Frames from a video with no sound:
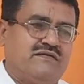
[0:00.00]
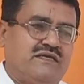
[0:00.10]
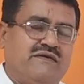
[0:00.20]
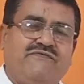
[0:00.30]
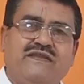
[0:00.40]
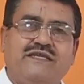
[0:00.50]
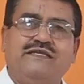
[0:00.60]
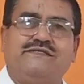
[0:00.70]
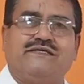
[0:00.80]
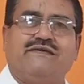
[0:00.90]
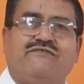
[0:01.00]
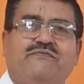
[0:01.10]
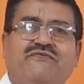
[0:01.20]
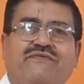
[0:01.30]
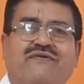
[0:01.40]

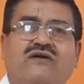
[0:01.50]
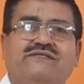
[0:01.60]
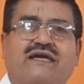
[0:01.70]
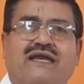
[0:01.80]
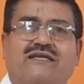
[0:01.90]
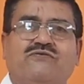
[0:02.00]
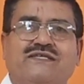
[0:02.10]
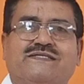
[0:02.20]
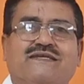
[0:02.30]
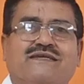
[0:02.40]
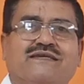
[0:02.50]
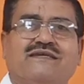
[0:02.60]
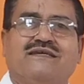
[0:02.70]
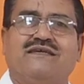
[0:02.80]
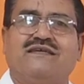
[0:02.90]
If we want accuracy,
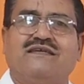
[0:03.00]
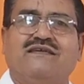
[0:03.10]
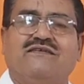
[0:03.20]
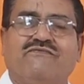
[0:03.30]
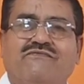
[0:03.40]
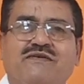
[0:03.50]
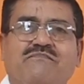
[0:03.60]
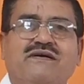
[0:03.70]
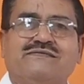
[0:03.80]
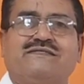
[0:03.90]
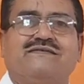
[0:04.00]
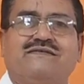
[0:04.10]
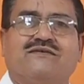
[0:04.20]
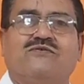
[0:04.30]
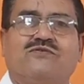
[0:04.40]
we
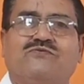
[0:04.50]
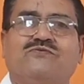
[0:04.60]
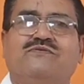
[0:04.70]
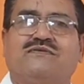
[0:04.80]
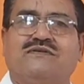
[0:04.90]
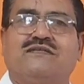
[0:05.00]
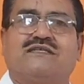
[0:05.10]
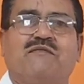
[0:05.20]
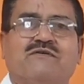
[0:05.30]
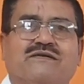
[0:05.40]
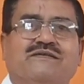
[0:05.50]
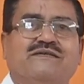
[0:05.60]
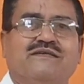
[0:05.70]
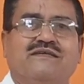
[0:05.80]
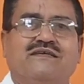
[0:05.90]
must go through grammar.
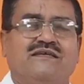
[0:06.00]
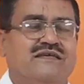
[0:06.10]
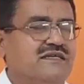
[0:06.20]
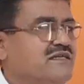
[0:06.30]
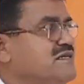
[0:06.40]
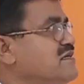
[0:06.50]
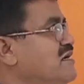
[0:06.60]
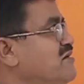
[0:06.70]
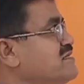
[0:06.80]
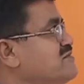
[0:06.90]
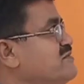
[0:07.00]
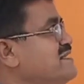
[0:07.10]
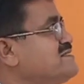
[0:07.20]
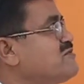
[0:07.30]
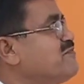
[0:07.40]
Our
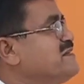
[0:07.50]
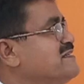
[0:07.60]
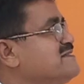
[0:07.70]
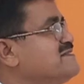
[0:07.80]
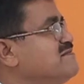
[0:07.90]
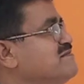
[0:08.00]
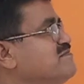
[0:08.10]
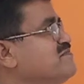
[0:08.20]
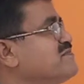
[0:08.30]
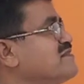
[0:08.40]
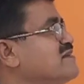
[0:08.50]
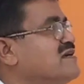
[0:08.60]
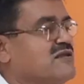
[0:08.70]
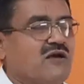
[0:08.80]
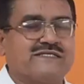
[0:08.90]
today's topic is
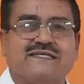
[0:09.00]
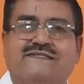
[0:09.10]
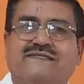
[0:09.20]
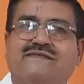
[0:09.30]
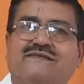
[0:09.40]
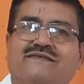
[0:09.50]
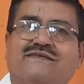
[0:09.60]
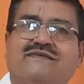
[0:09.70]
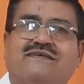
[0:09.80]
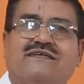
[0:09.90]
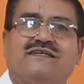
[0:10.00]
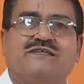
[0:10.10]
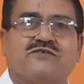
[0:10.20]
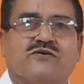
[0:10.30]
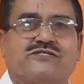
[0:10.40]
clauses
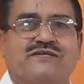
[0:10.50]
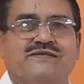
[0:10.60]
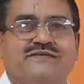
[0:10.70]
introduction.